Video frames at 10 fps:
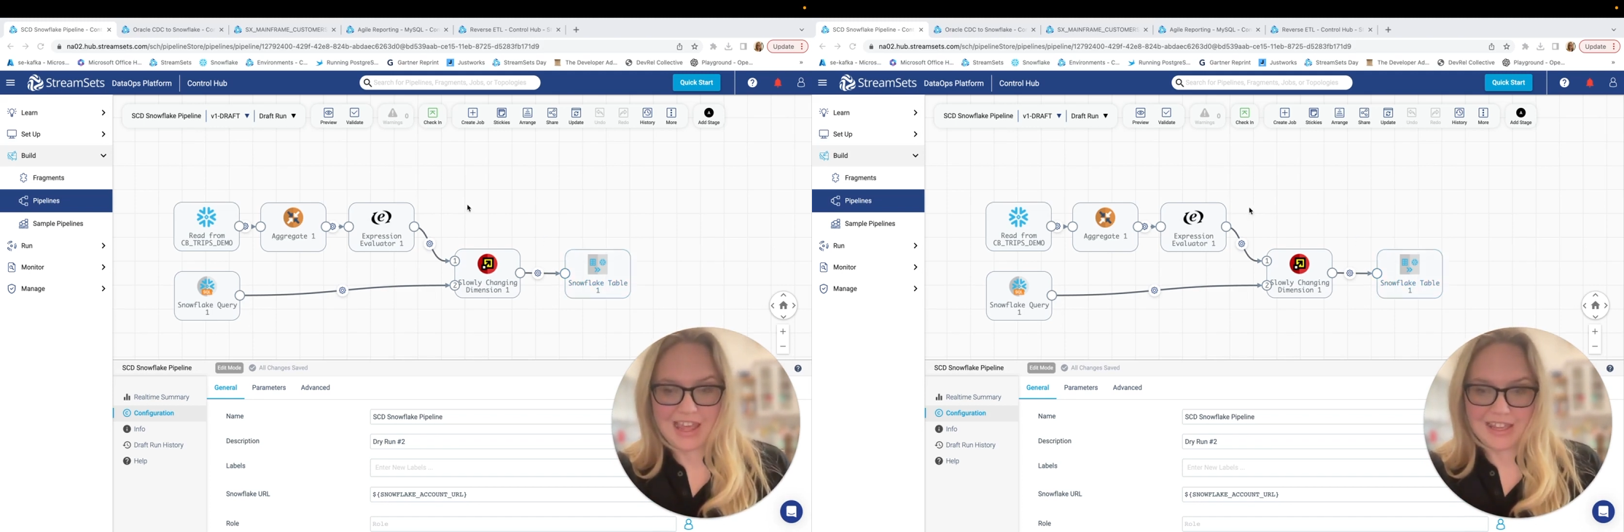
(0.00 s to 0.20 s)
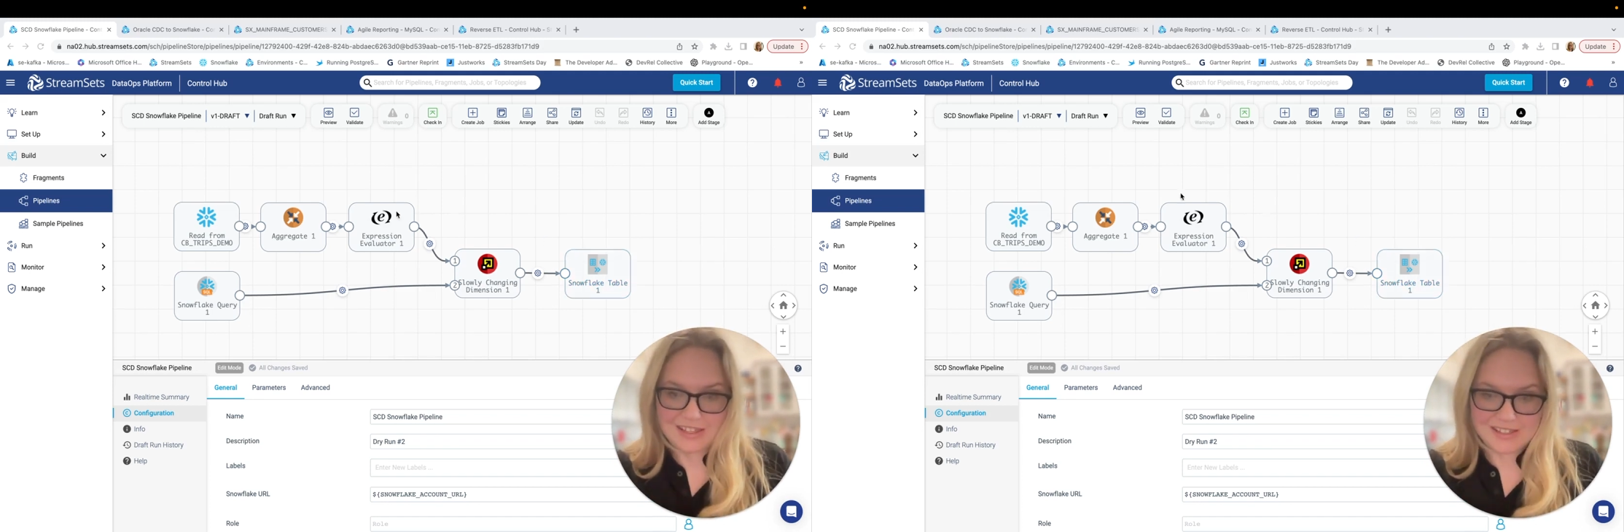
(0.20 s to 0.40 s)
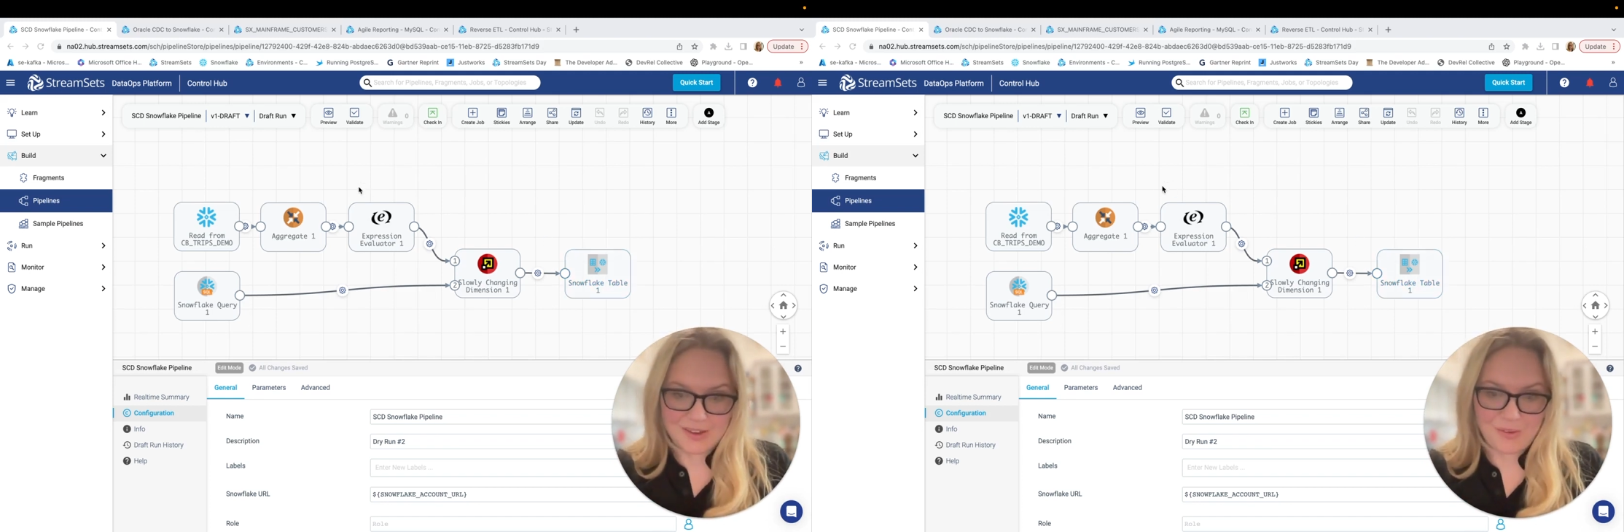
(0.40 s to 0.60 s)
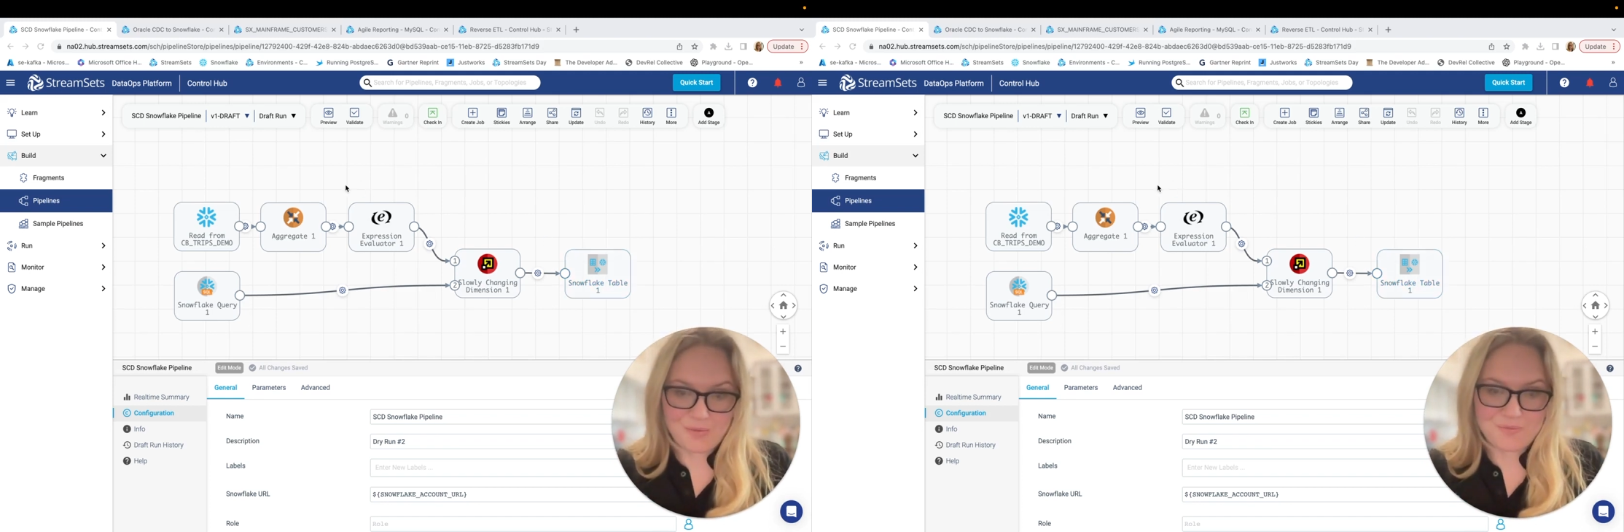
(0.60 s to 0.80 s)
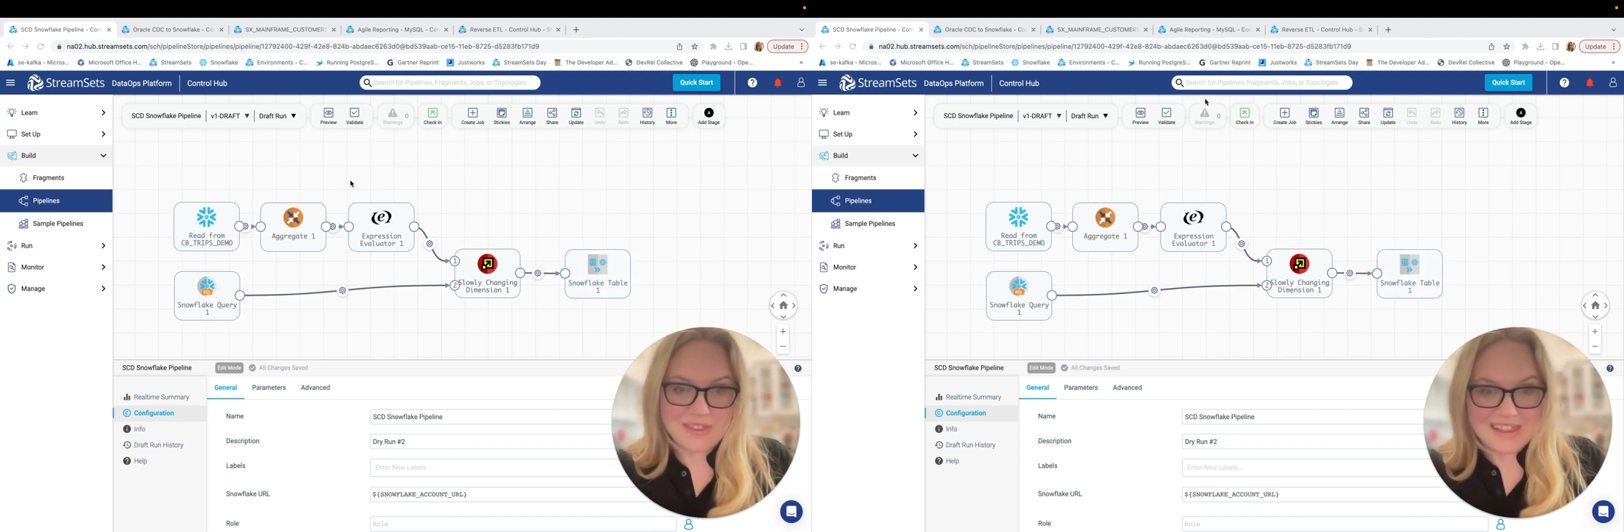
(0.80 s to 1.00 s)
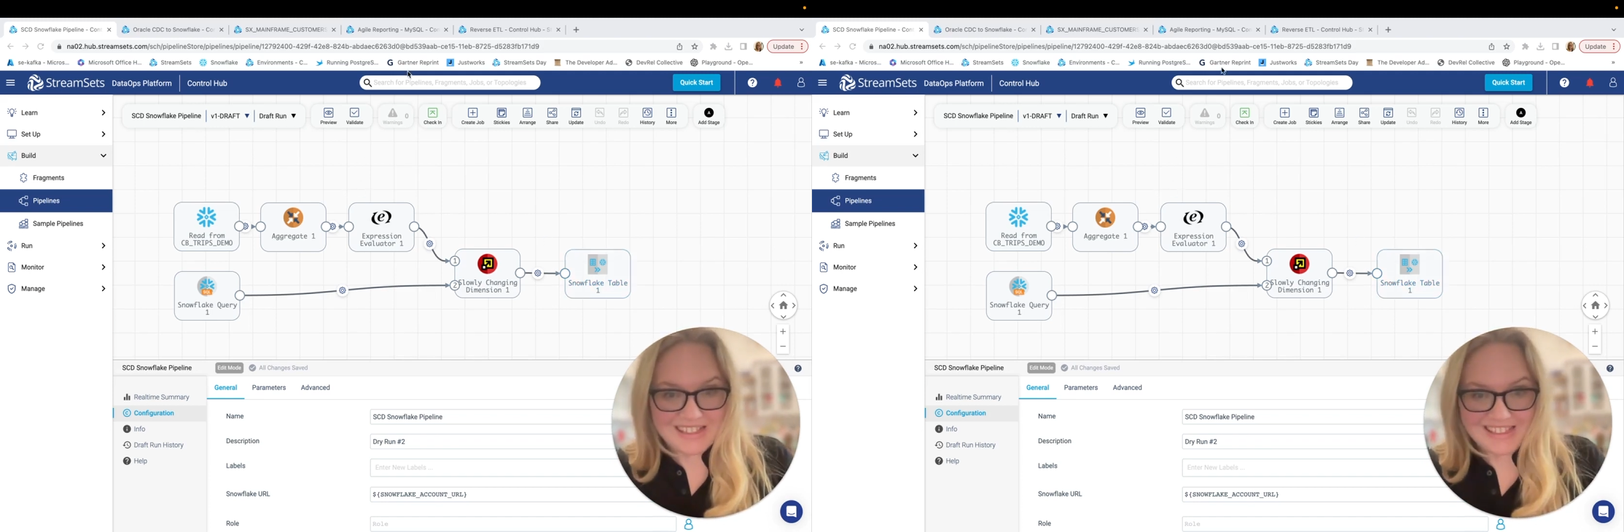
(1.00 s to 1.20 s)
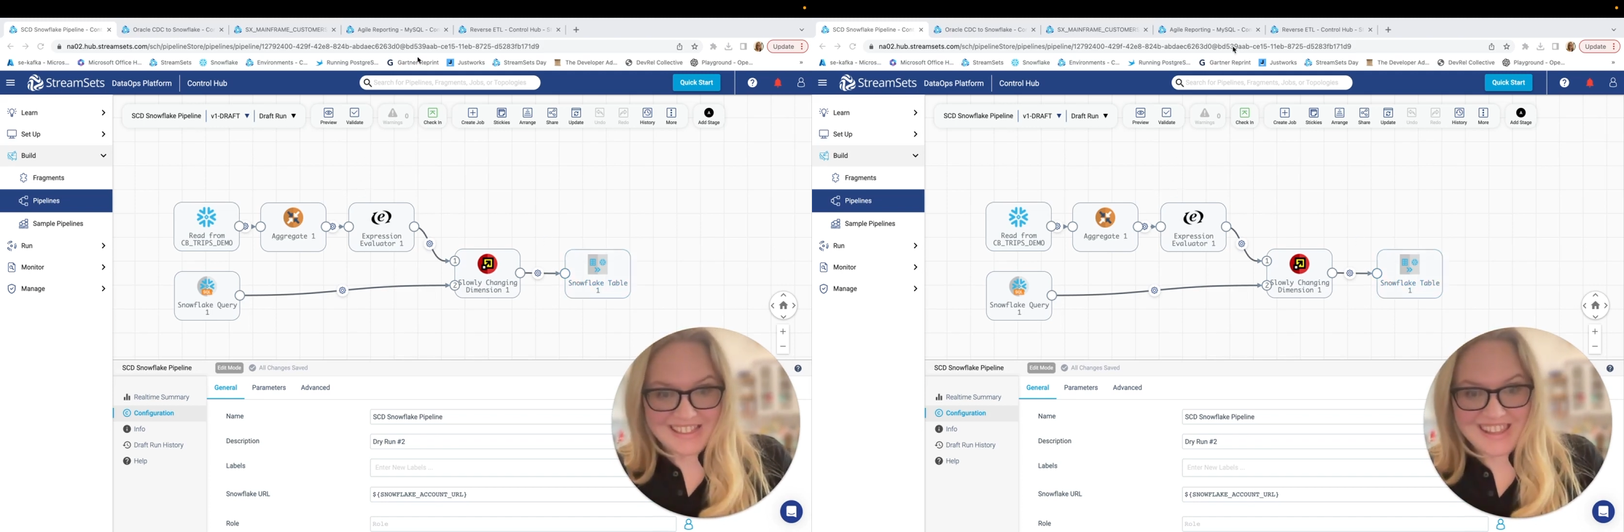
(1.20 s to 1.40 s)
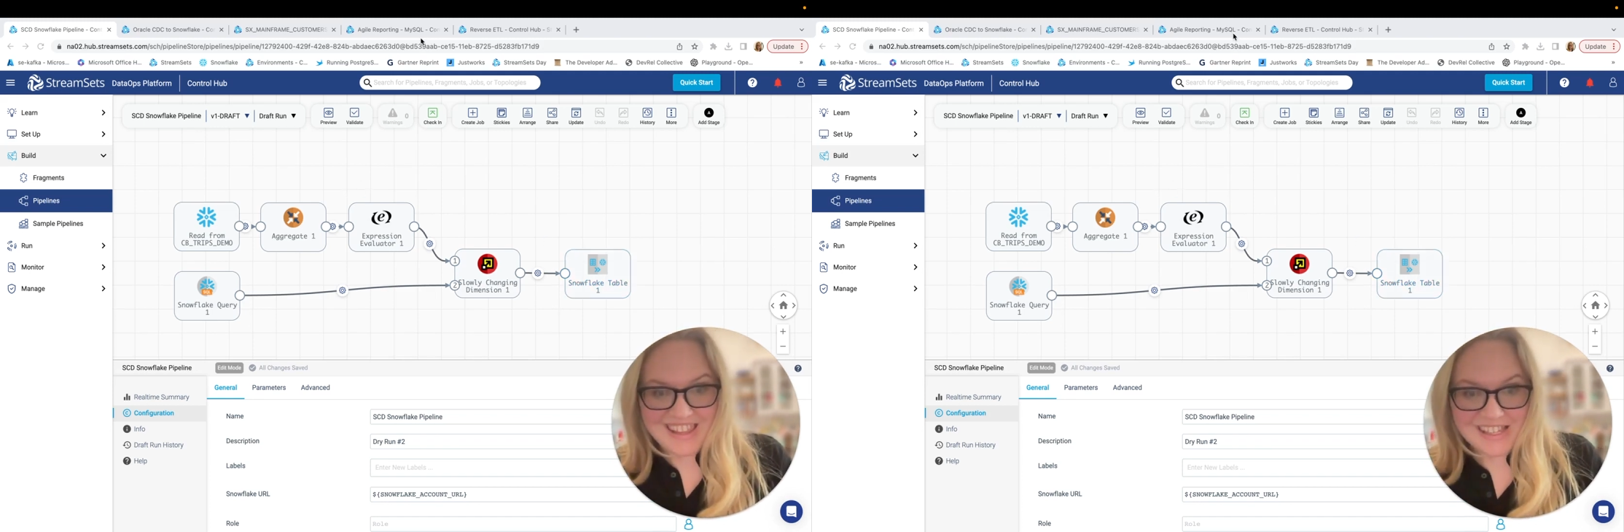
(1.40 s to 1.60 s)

So this